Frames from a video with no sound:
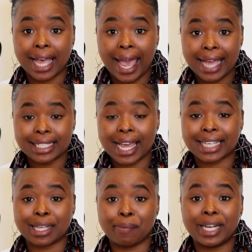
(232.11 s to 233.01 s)
and
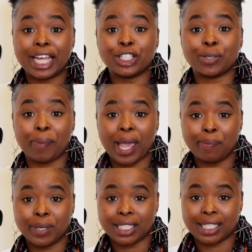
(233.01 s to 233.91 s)
examination
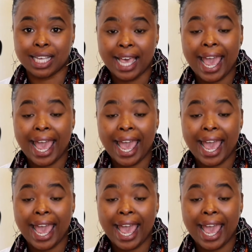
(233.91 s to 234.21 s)
papers